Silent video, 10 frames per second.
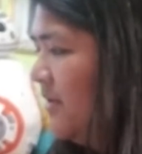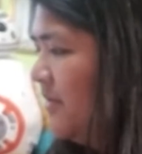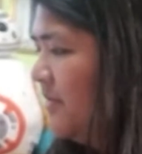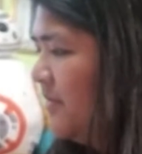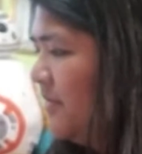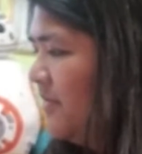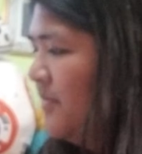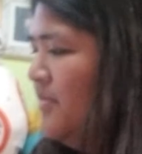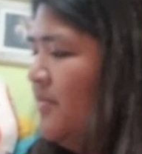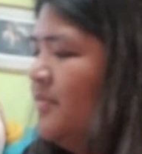
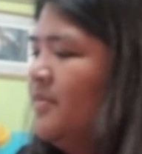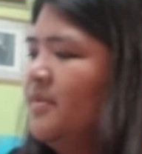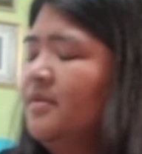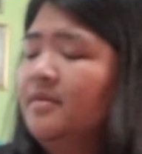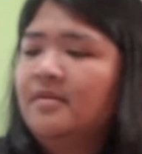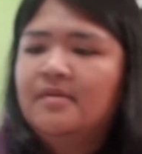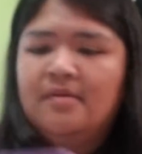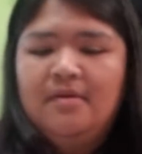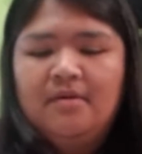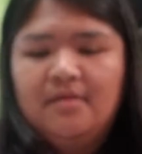
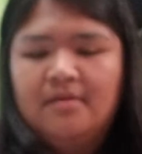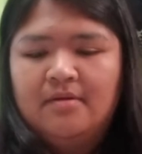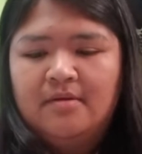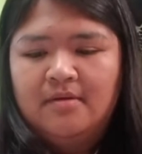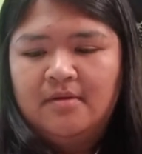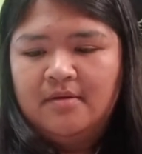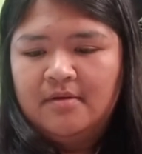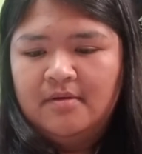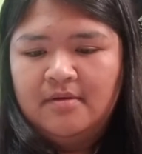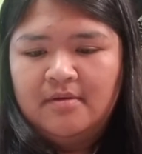
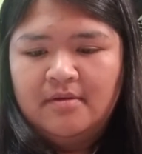Nothing is said.